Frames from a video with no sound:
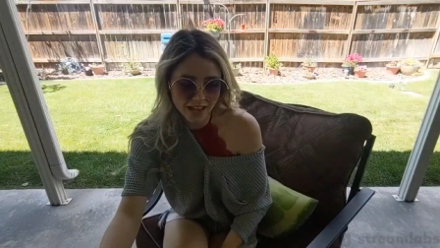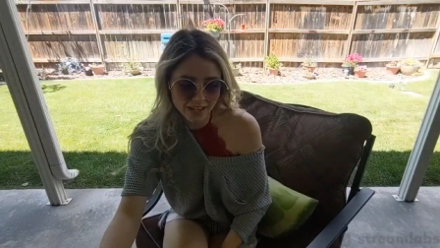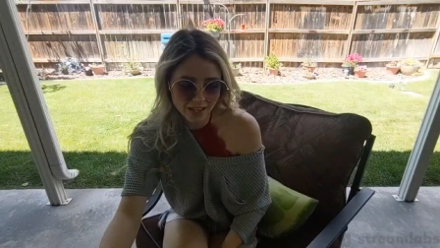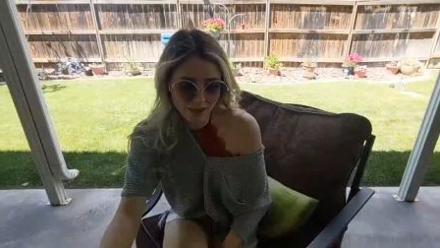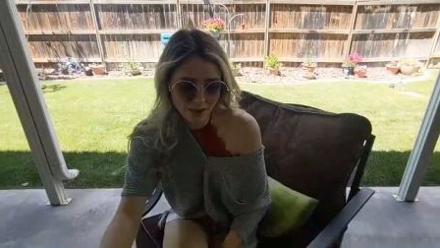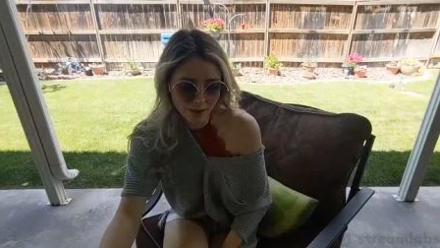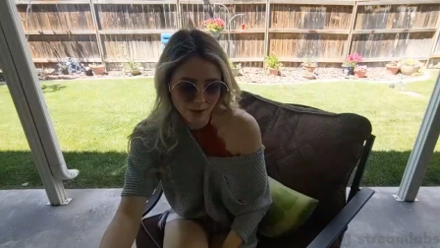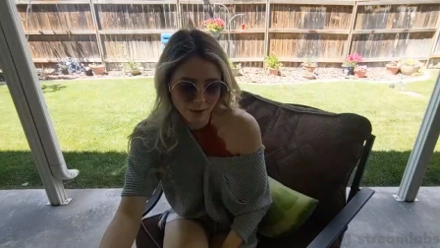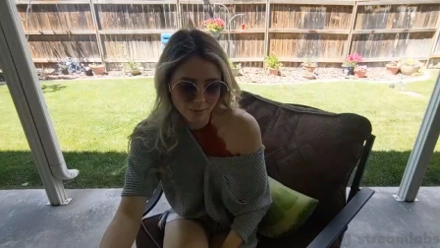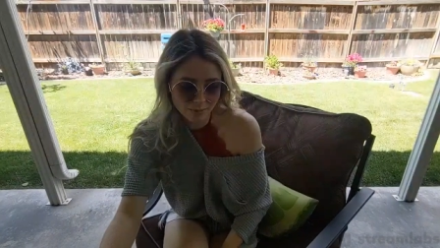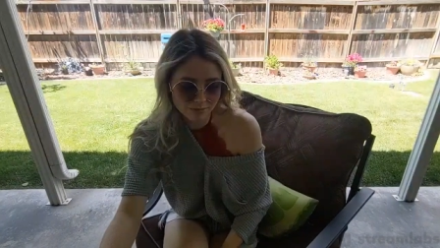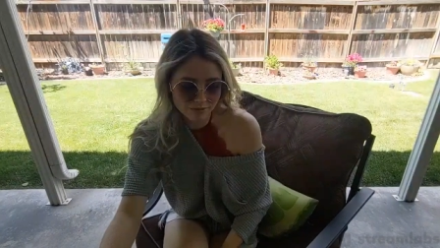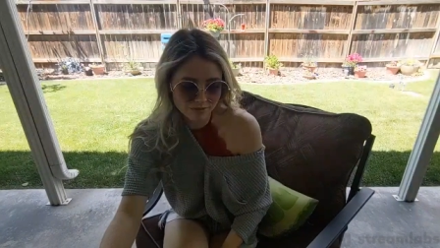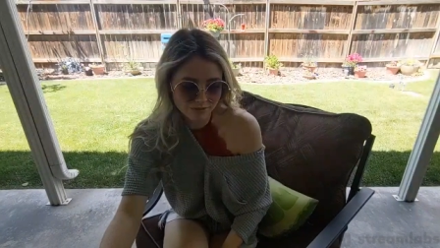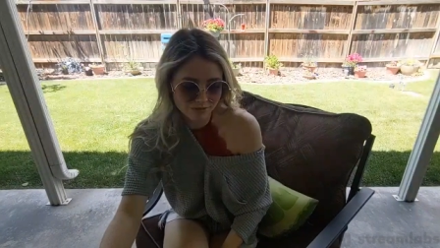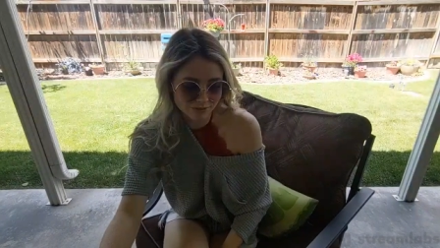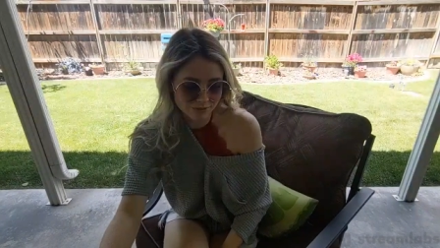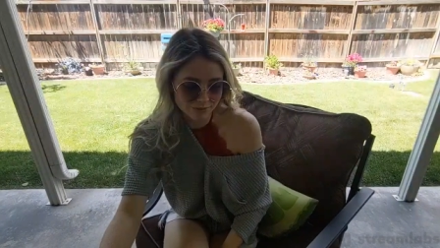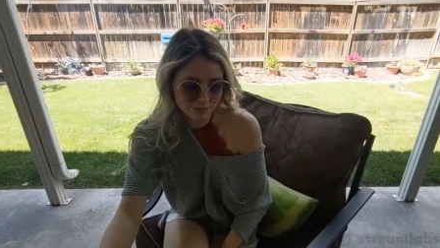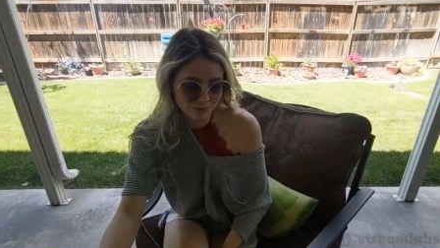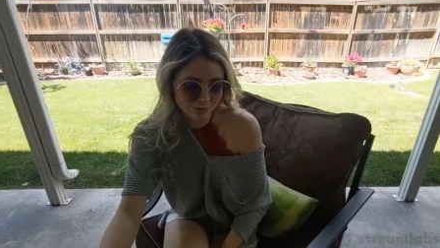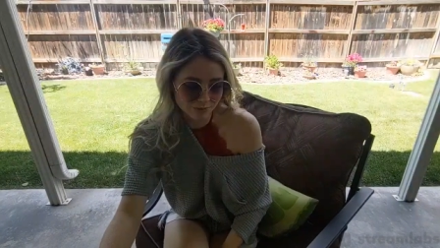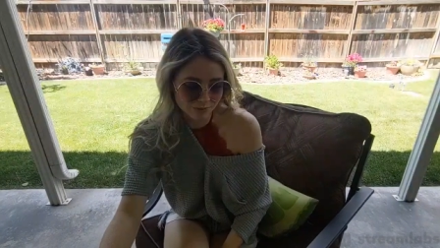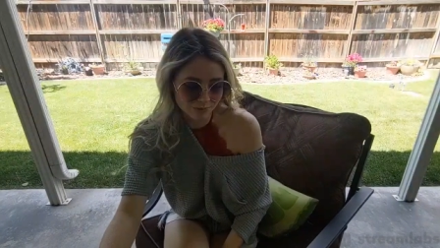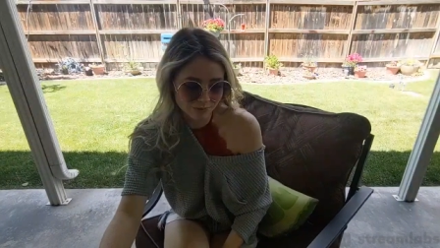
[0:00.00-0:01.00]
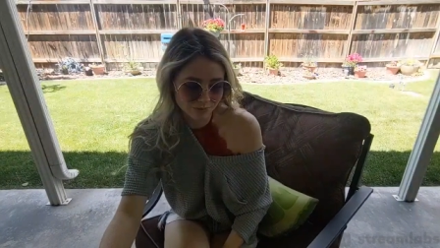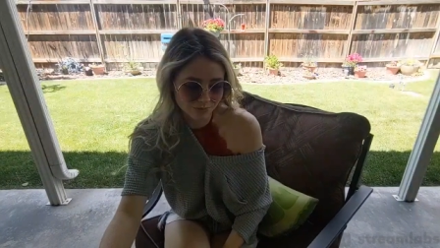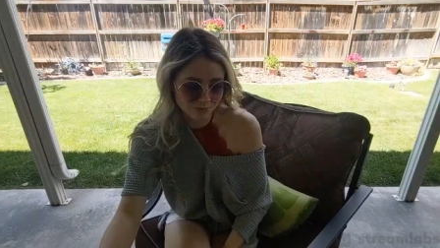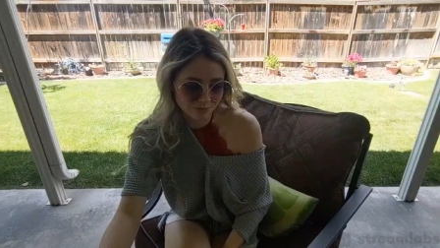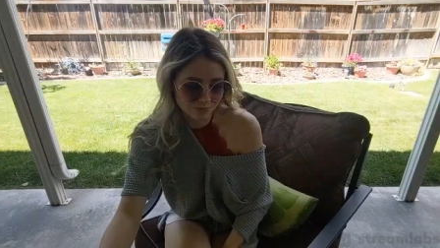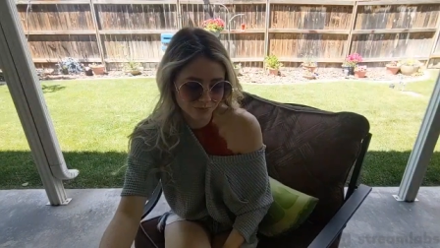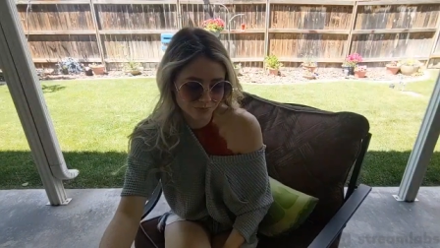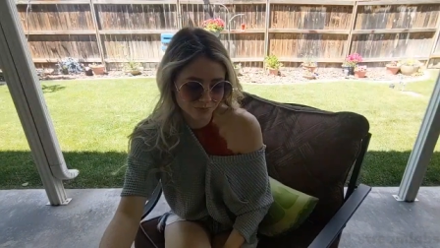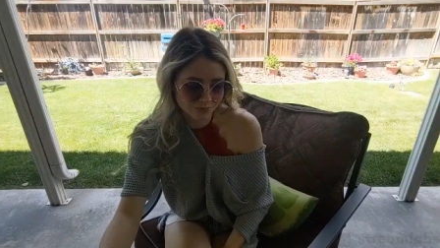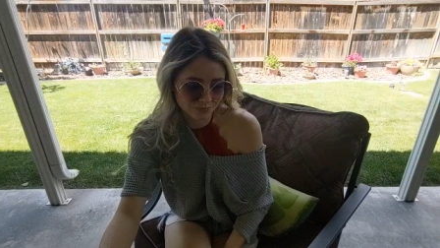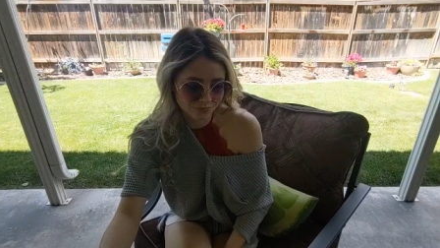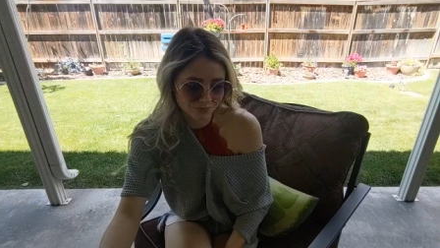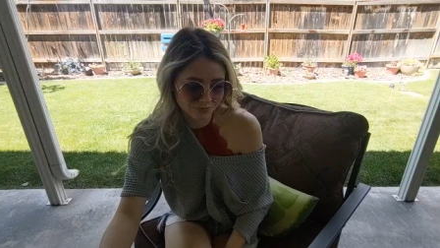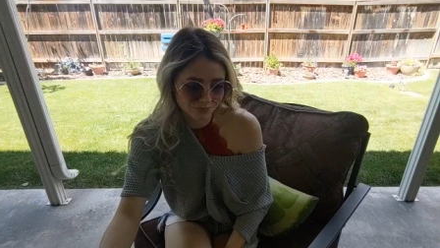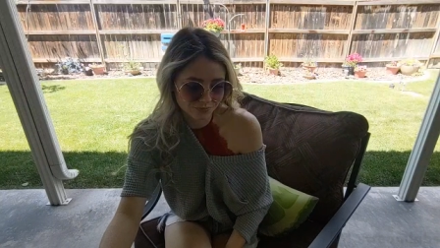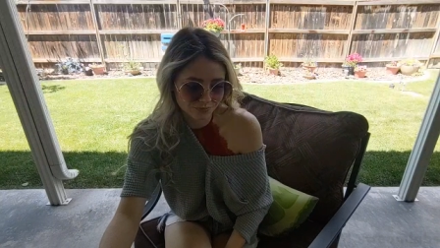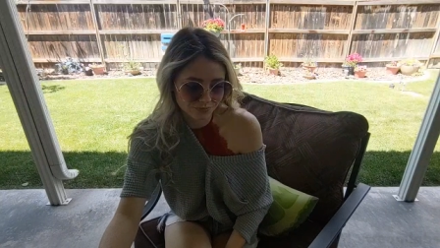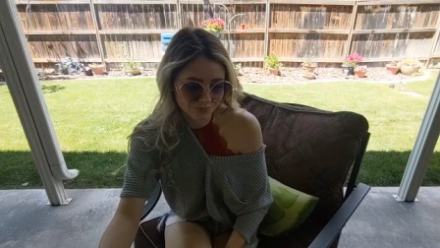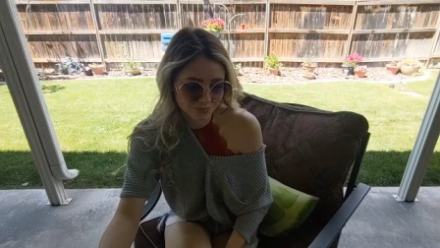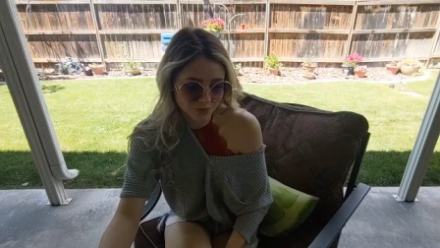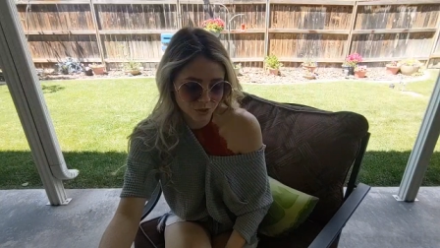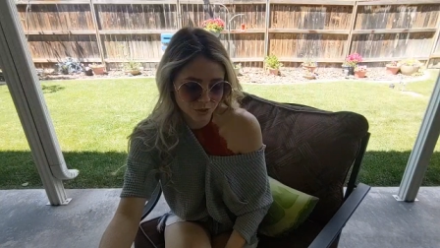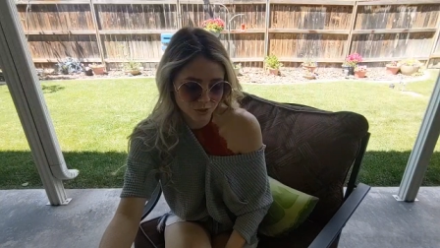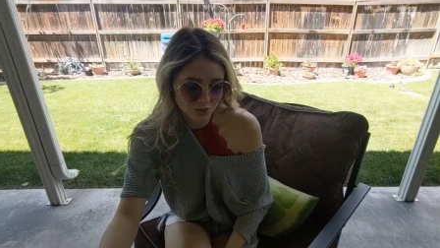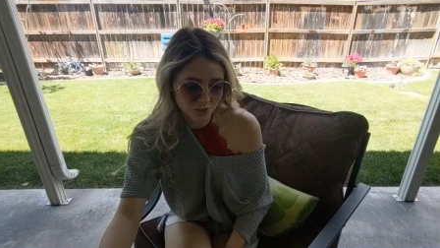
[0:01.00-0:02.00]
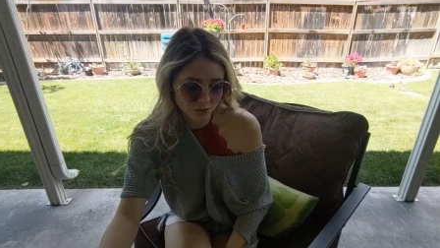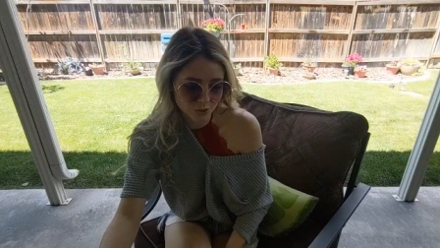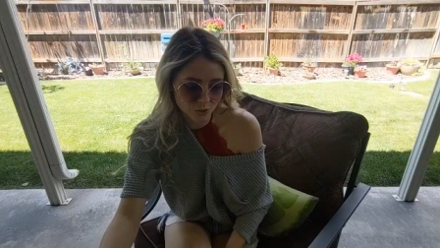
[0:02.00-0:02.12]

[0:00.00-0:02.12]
Hi, Cup. You're